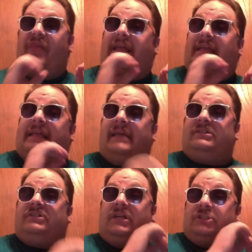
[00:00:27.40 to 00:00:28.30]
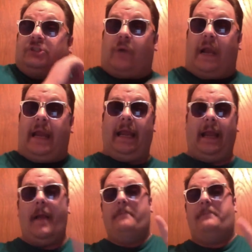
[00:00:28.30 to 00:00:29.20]
that gets their
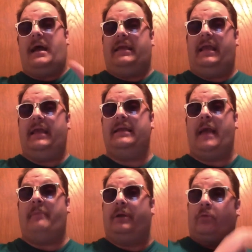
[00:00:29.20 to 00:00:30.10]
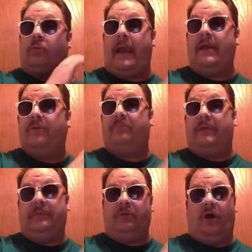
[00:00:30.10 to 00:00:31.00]
training by kidnapping random
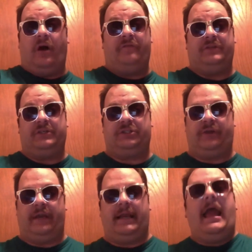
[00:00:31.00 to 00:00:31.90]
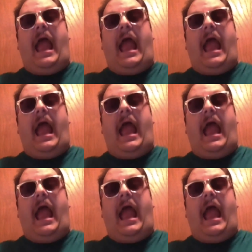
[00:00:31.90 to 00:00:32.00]
people off the street